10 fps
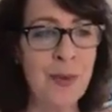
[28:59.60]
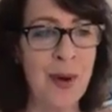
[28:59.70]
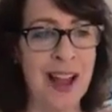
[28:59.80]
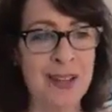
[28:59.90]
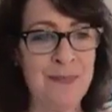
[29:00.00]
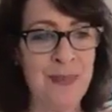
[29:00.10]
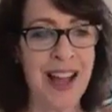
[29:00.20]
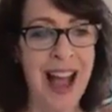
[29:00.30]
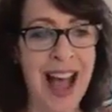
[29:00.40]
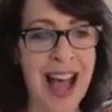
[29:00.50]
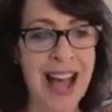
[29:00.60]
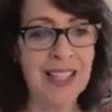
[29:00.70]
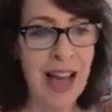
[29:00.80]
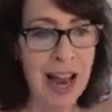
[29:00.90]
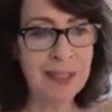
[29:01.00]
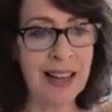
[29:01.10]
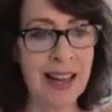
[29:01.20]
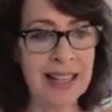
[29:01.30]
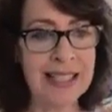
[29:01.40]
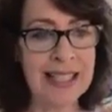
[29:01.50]
Rewind.
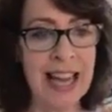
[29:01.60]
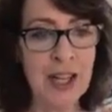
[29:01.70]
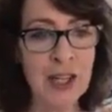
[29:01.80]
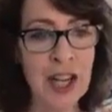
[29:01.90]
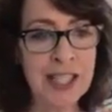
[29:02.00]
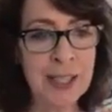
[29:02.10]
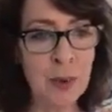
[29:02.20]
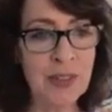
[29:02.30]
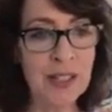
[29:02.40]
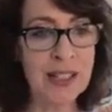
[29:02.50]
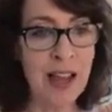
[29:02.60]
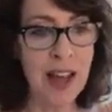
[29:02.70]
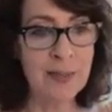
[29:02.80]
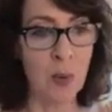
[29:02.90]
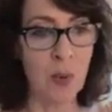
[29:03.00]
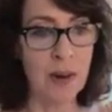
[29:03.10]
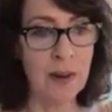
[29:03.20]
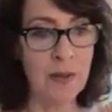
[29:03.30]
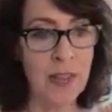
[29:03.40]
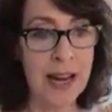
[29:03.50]
Timely guidance. I just moved a
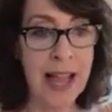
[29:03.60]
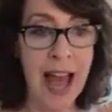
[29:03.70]
sideboard